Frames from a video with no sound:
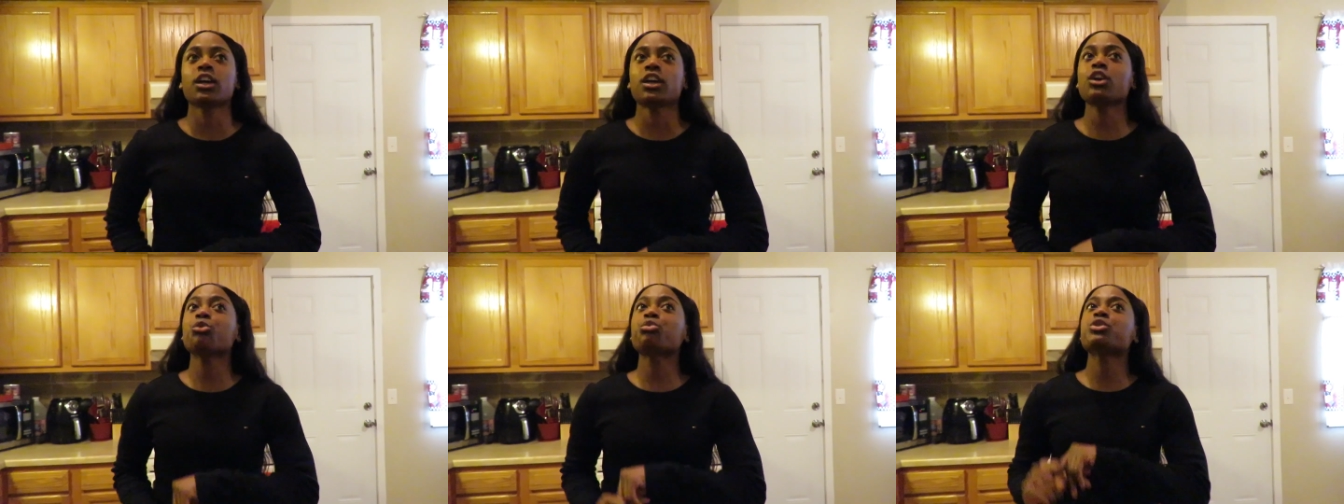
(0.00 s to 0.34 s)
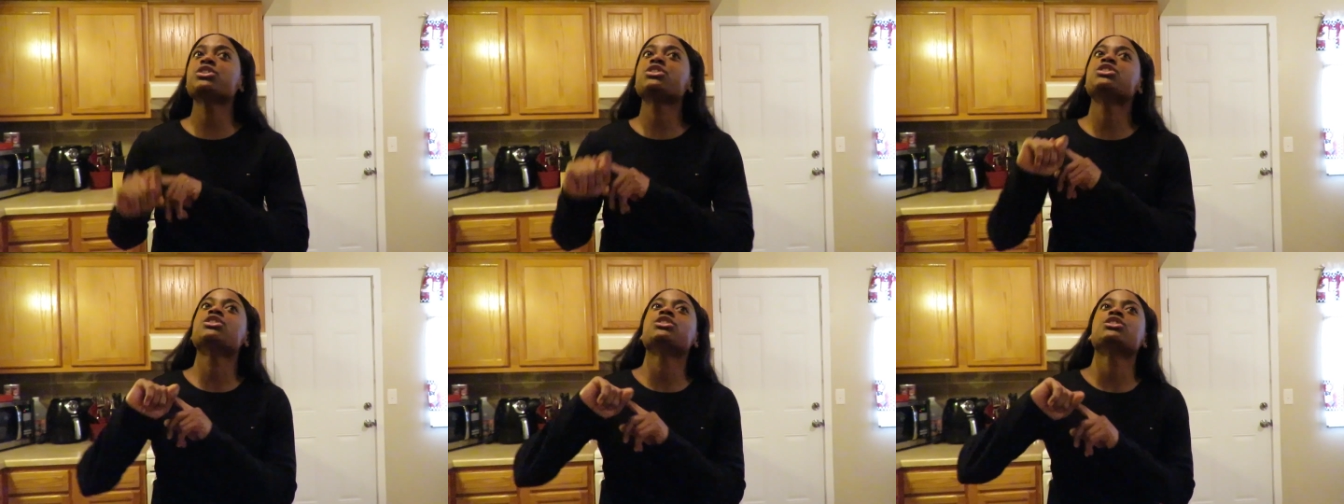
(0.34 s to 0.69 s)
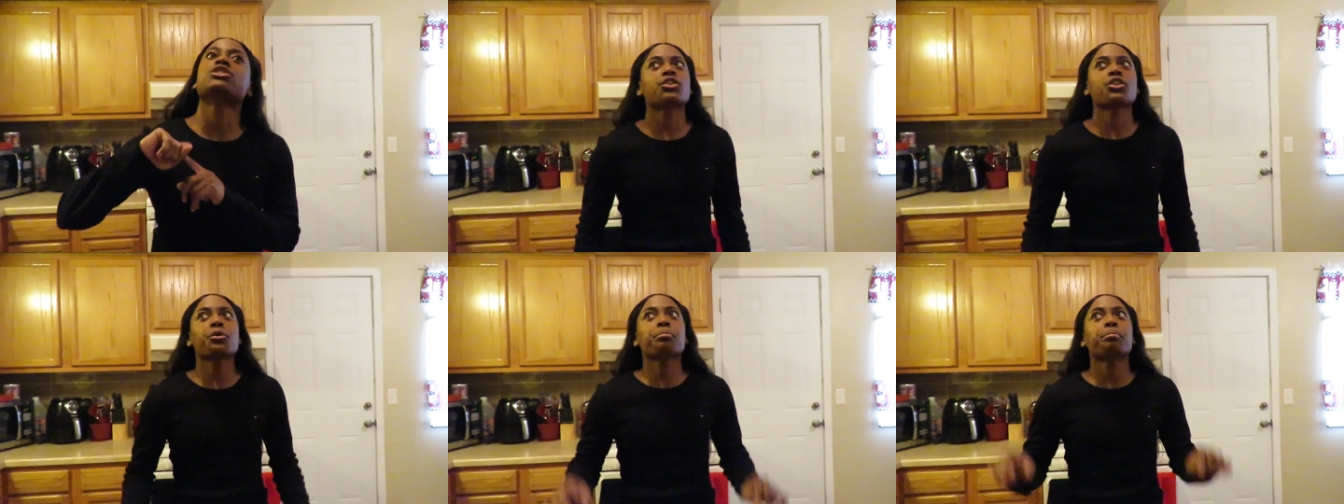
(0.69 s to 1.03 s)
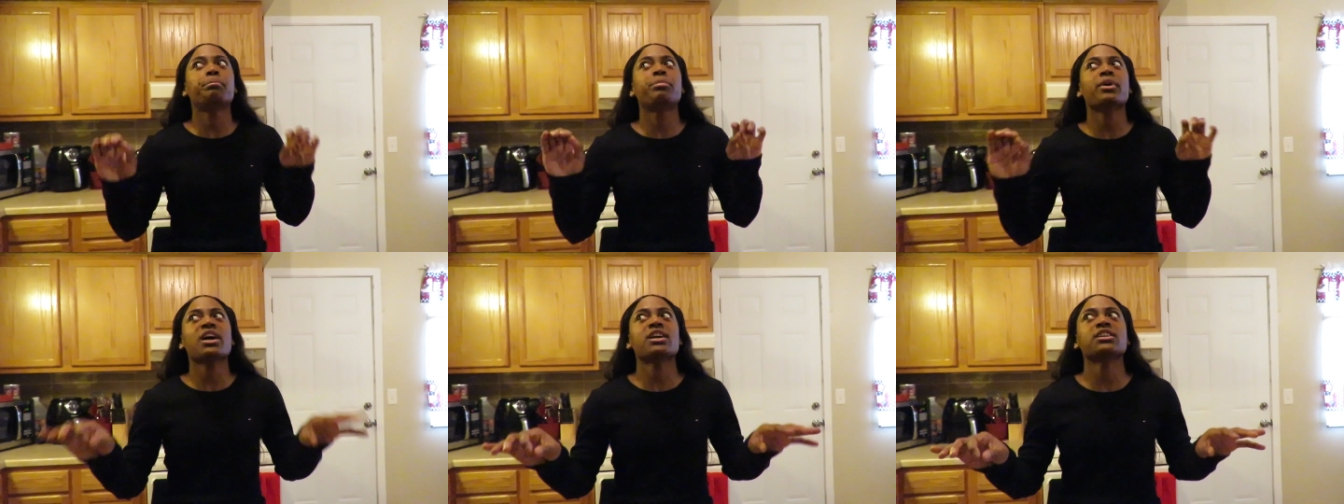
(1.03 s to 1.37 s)
It was just
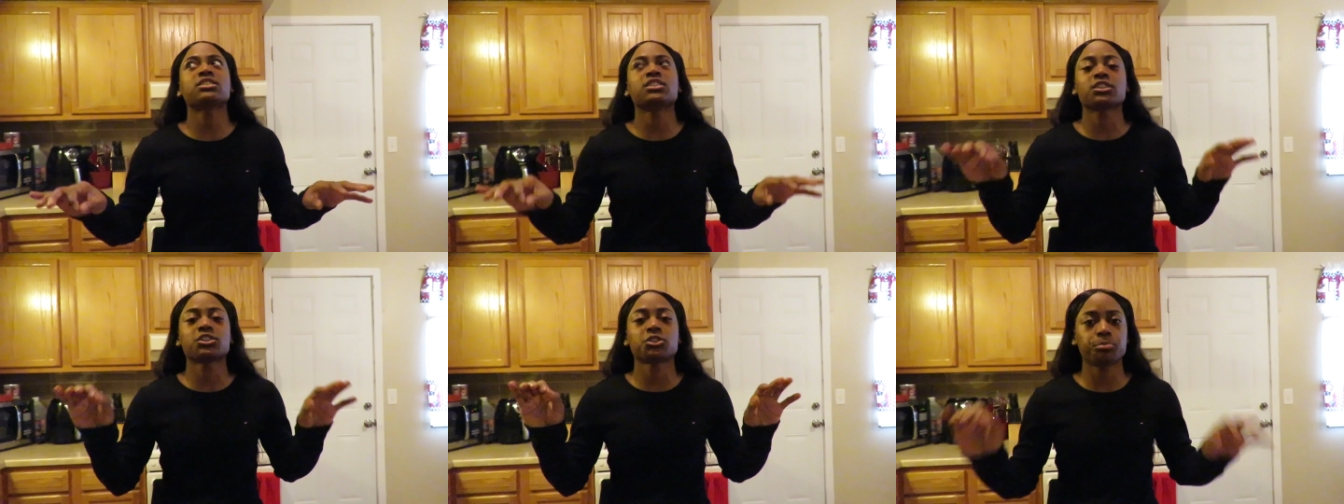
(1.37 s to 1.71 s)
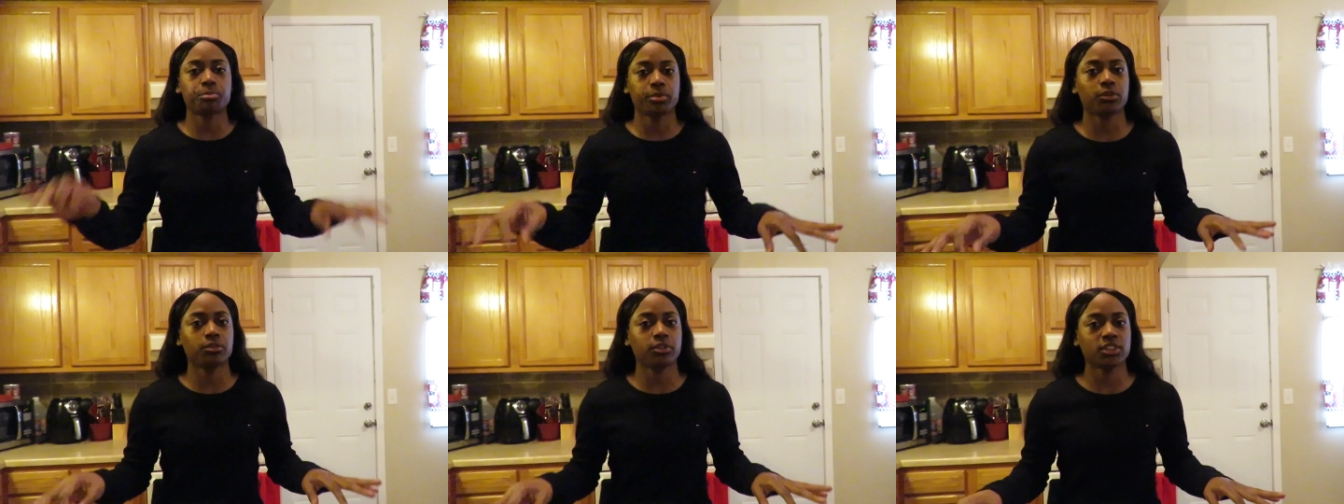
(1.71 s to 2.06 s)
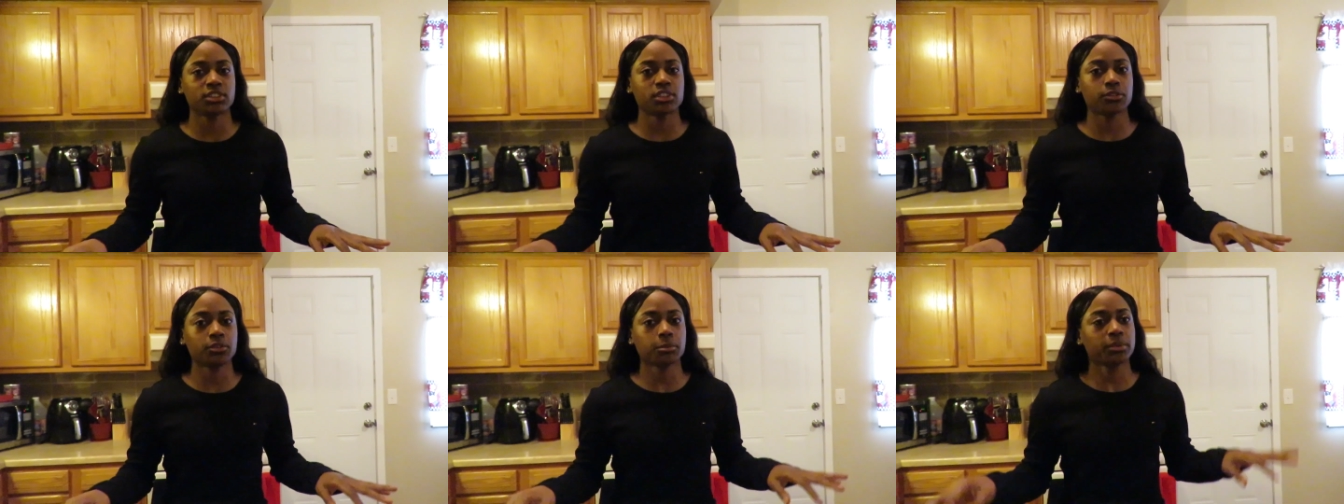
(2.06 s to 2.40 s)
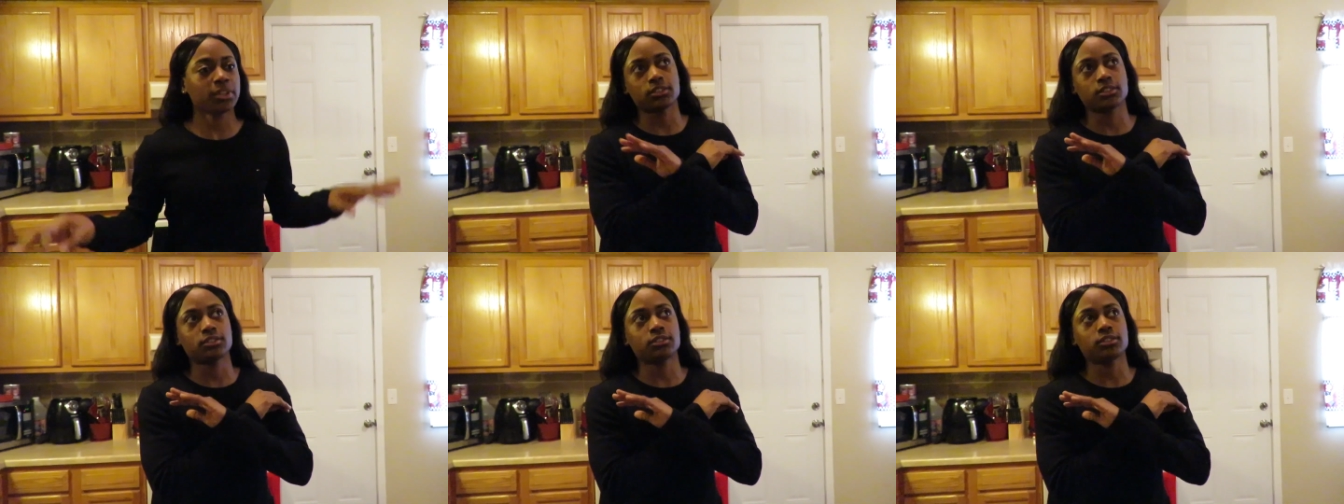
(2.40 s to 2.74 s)
the best experience ever.